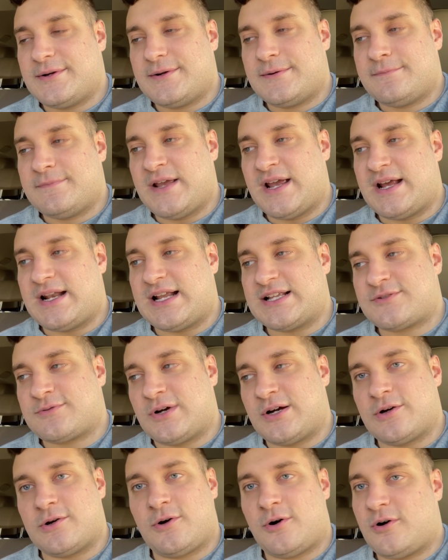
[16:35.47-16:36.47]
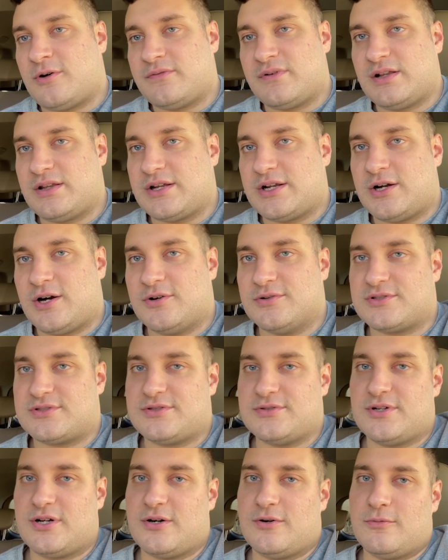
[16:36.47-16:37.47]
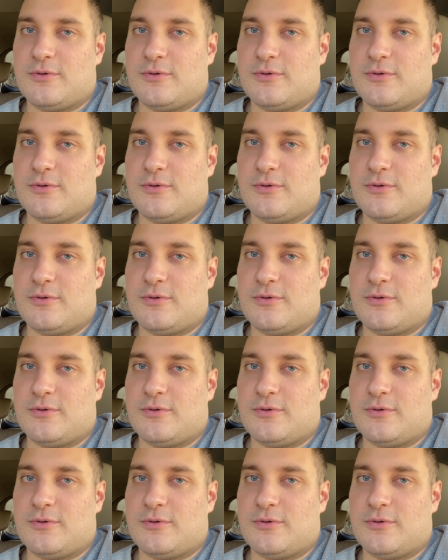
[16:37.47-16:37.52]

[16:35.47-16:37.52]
yeah, that's where it all really goes to, though.